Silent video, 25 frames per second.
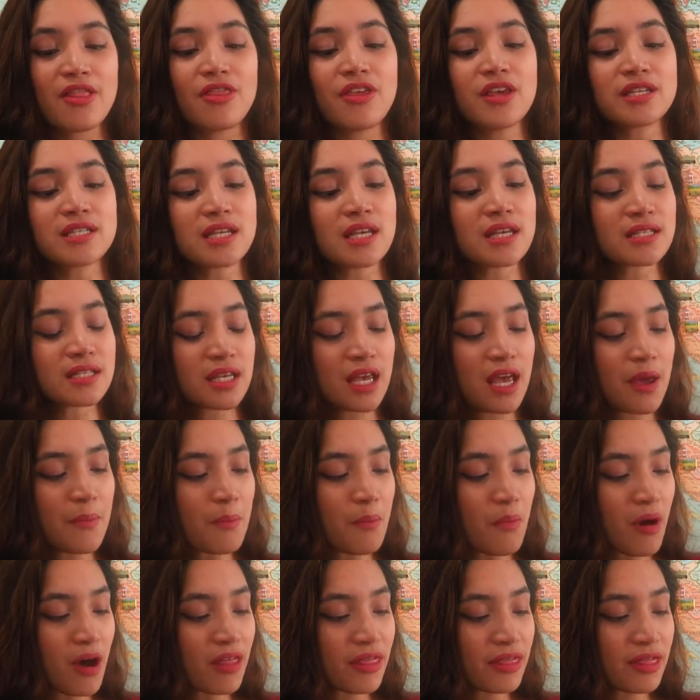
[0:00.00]
This is a
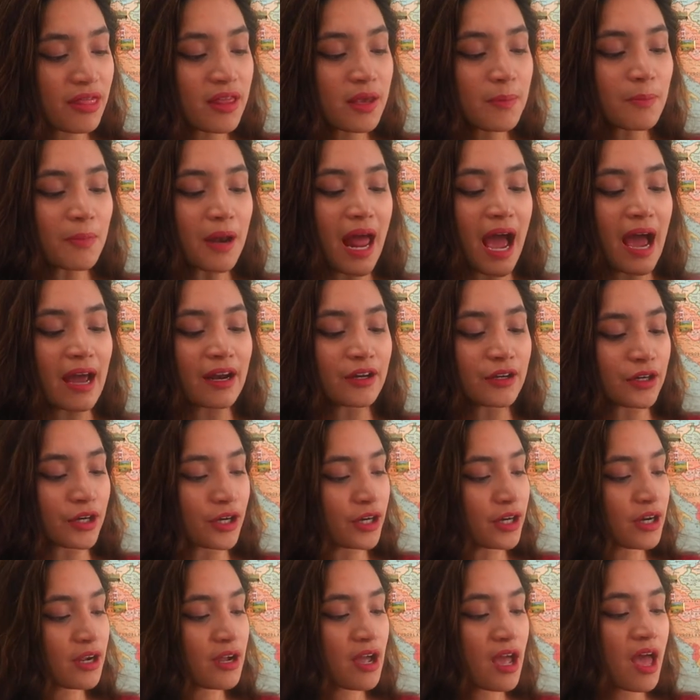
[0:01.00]
monthly
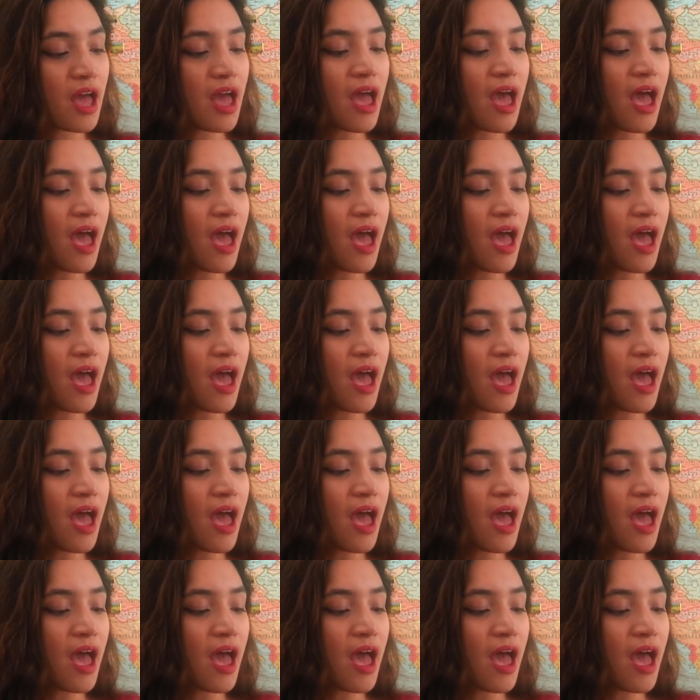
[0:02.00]
planner,